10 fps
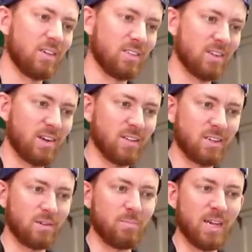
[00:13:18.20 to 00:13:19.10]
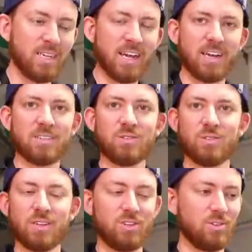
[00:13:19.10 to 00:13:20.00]
It's not like a bait caster
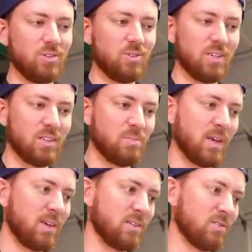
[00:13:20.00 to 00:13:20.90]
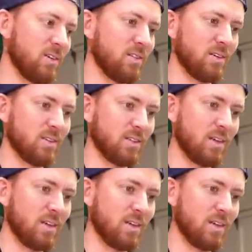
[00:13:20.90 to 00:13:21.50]
that you're using in the bay or anything like